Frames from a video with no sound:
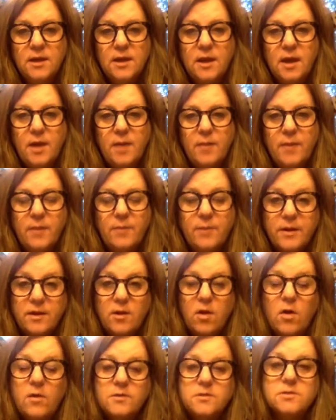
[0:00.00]
but
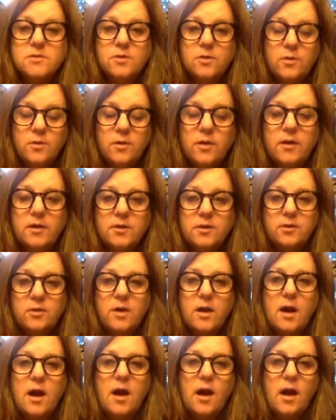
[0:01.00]
also, you
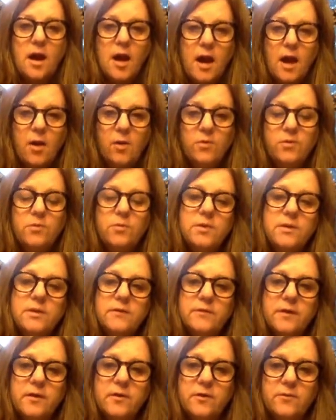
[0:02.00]
know, how do we
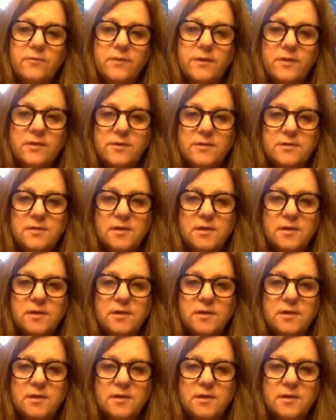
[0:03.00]
live out our faith as a